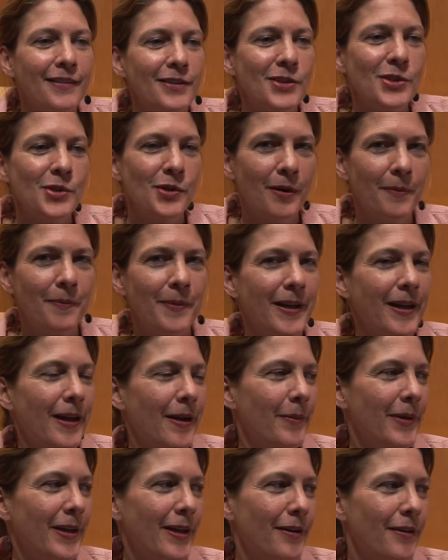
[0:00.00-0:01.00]
struck me
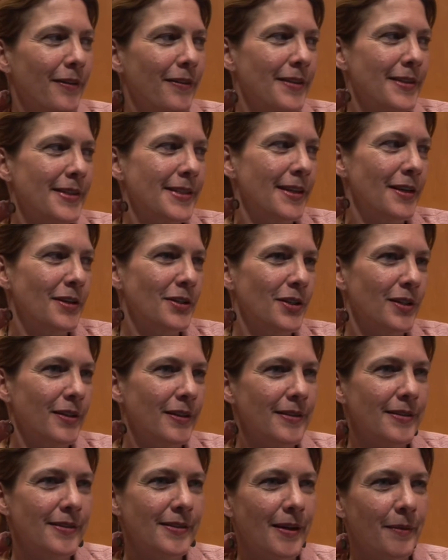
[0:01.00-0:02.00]
coming out of this session
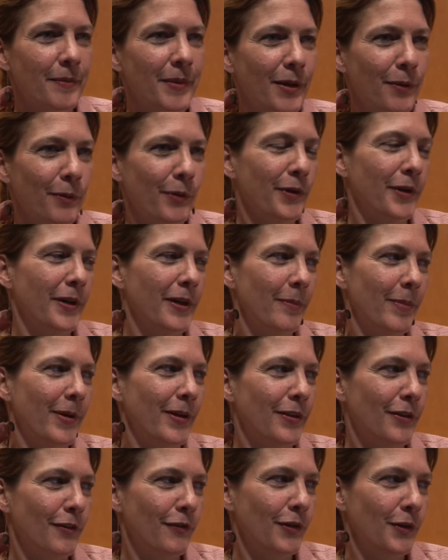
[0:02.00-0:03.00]
is I'm not worried
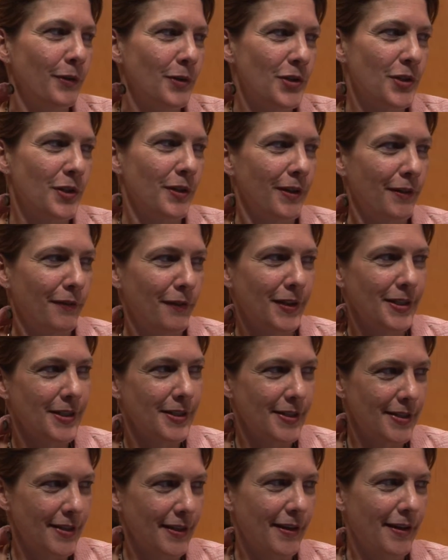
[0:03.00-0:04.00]
about the future if this
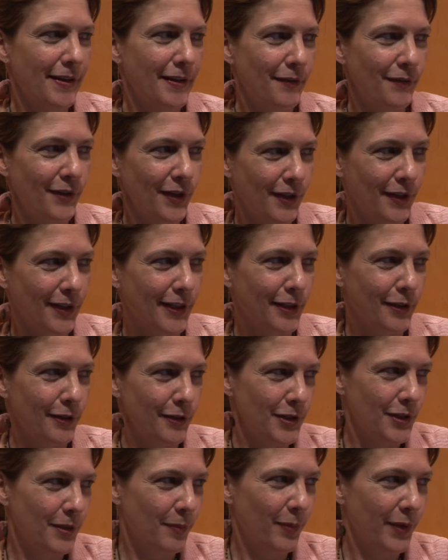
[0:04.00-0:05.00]
is the kind of young
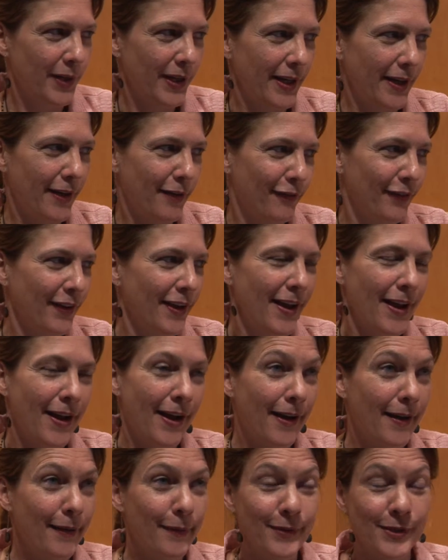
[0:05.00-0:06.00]
leadership we have.
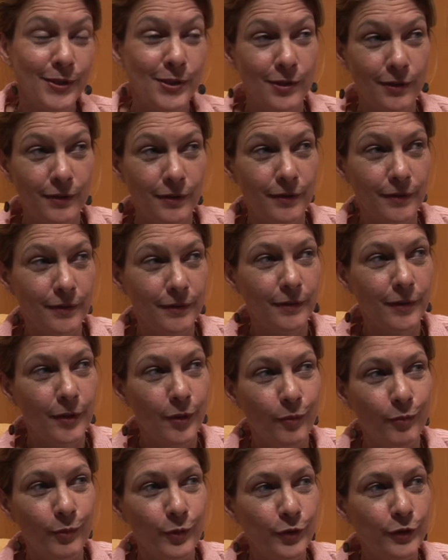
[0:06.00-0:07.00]
I was so
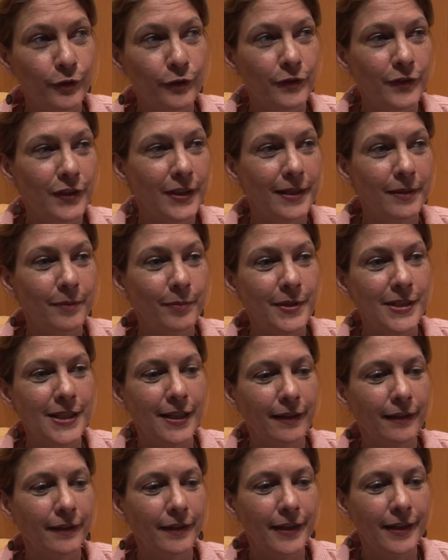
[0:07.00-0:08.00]
moved, and
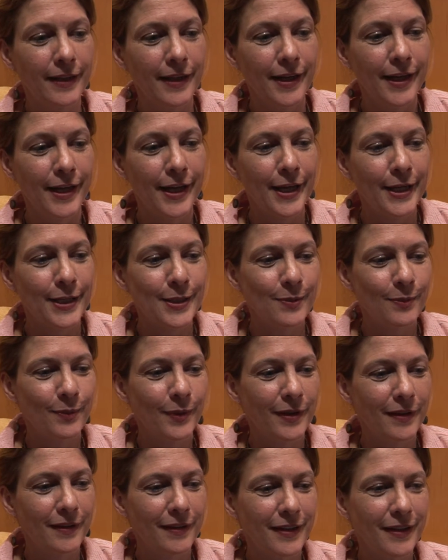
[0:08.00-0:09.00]
particularly as
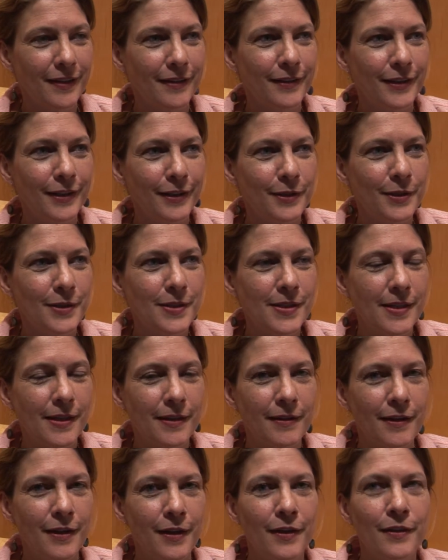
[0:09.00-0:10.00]
one of the young leaders
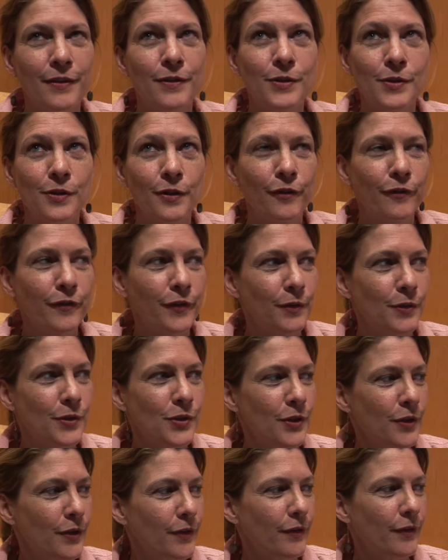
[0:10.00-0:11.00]
said, there's no
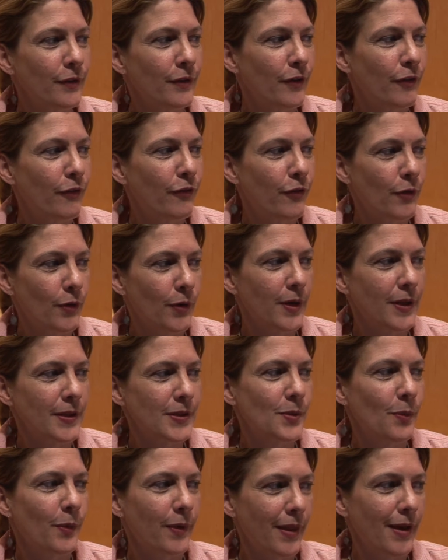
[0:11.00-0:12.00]
future for
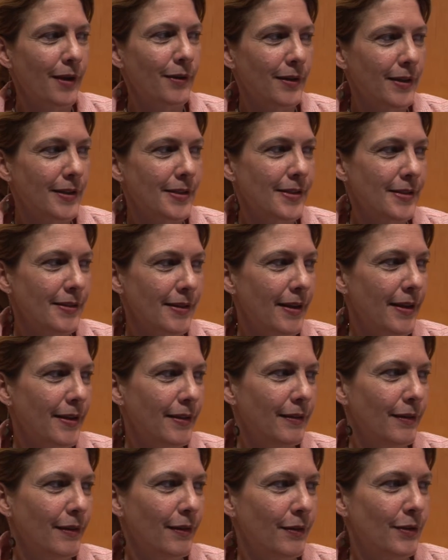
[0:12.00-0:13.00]
us without us,
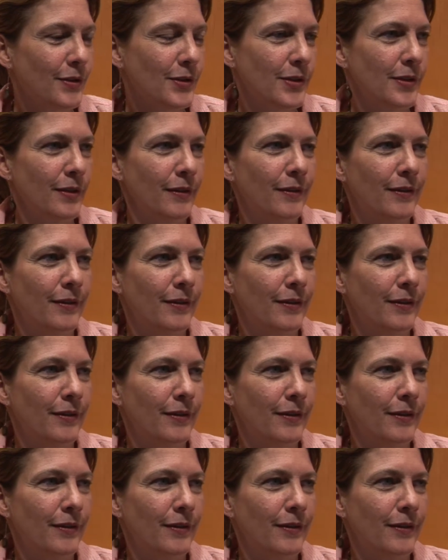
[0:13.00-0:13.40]
and there's